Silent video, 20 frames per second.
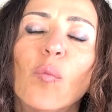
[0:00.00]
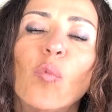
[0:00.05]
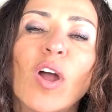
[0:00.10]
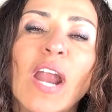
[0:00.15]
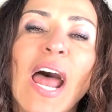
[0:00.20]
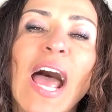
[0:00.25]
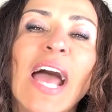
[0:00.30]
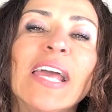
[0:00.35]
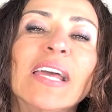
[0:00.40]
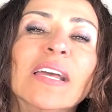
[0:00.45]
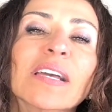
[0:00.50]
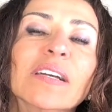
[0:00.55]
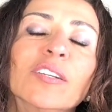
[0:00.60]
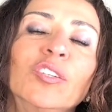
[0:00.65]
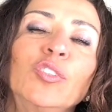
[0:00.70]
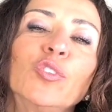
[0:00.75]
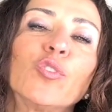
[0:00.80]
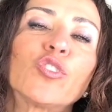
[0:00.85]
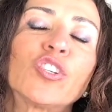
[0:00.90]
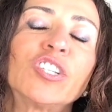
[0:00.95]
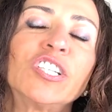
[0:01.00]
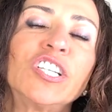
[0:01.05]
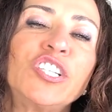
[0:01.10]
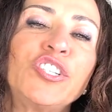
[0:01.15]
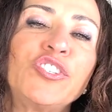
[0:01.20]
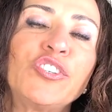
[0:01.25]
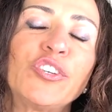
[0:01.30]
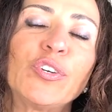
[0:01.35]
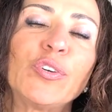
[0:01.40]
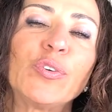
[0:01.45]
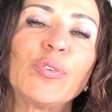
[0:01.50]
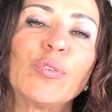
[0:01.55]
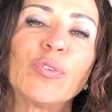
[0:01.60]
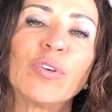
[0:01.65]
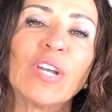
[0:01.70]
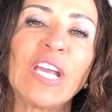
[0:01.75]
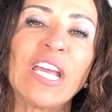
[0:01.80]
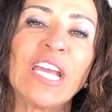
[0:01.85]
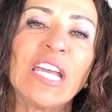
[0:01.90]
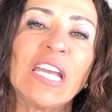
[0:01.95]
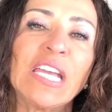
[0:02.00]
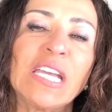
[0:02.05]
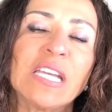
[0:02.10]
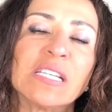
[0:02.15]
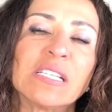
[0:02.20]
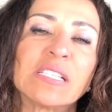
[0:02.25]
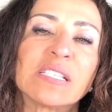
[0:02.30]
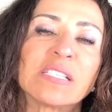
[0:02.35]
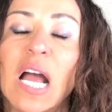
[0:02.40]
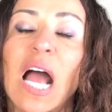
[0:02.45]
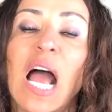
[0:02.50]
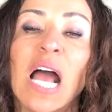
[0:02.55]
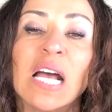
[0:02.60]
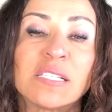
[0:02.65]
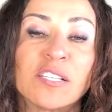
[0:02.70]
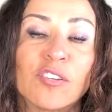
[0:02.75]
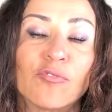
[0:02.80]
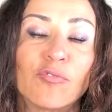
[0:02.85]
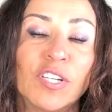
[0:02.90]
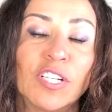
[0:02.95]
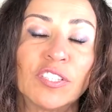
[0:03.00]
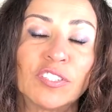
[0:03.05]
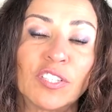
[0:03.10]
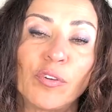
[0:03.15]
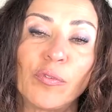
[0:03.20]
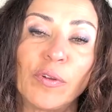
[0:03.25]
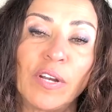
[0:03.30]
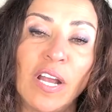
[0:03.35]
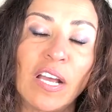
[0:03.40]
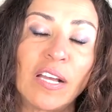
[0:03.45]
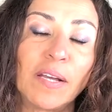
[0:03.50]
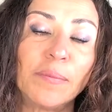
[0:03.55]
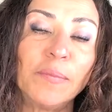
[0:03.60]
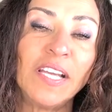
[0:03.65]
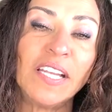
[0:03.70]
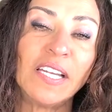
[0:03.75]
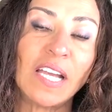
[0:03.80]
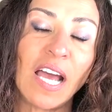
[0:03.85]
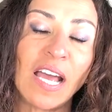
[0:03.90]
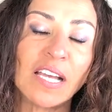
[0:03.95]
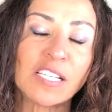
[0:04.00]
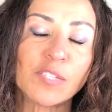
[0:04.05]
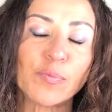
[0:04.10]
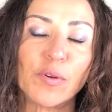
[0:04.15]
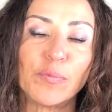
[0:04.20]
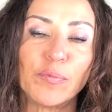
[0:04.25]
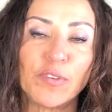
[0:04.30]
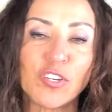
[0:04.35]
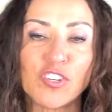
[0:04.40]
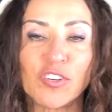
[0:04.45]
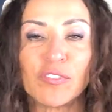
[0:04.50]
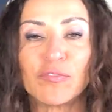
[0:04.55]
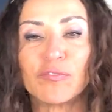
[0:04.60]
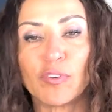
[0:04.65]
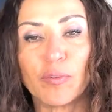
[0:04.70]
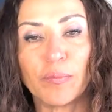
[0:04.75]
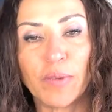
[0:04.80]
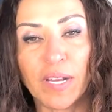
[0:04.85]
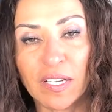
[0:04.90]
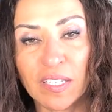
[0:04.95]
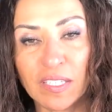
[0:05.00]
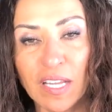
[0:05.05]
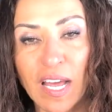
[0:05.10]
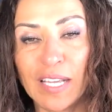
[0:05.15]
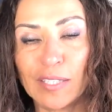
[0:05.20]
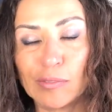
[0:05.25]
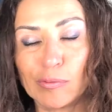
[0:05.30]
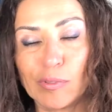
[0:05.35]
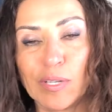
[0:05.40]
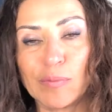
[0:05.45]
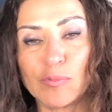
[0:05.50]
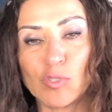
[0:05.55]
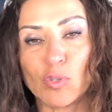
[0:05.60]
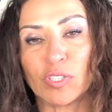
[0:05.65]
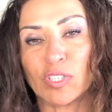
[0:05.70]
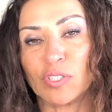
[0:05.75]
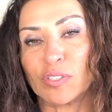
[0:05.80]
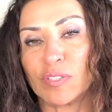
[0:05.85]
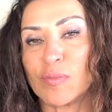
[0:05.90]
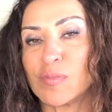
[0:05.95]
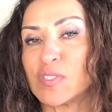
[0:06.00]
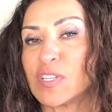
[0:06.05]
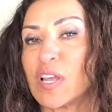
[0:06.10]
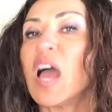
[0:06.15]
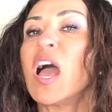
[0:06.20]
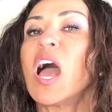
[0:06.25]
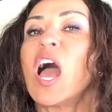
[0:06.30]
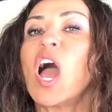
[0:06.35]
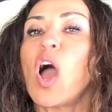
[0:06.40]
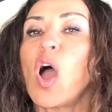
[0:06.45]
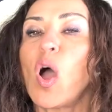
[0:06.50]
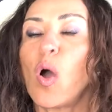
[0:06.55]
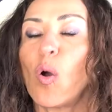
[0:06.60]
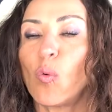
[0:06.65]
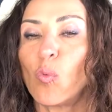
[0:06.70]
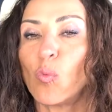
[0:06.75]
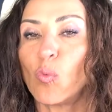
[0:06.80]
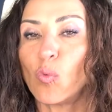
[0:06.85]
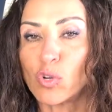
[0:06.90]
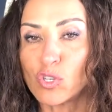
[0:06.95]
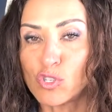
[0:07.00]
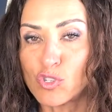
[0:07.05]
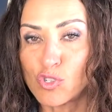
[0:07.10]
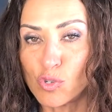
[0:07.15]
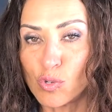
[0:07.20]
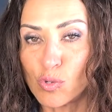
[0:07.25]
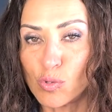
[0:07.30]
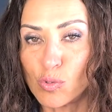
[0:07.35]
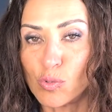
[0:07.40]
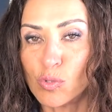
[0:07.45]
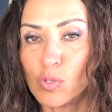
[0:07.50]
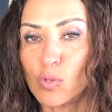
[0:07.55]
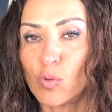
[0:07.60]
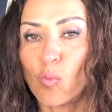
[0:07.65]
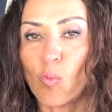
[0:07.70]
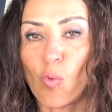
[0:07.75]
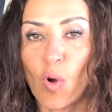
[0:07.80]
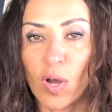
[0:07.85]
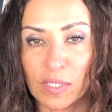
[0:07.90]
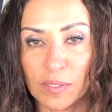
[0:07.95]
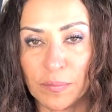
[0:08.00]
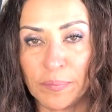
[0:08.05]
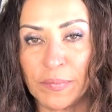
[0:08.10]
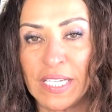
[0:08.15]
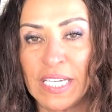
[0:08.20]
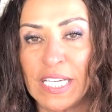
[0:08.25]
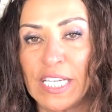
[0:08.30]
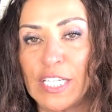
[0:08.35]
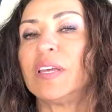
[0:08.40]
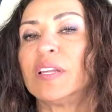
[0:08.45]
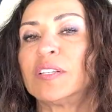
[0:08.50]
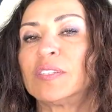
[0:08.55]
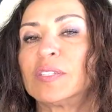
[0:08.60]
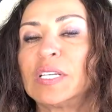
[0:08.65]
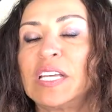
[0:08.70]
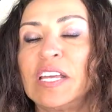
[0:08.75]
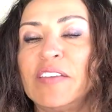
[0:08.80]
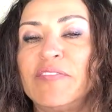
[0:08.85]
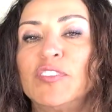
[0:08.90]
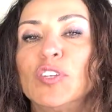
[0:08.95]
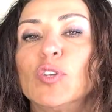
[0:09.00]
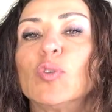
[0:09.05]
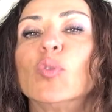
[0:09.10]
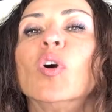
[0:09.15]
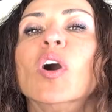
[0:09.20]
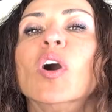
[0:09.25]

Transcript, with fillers: what I usually do is as a realtor, when I come in, I ask permission from my client when I'm talking to them. I say, would you want me to give you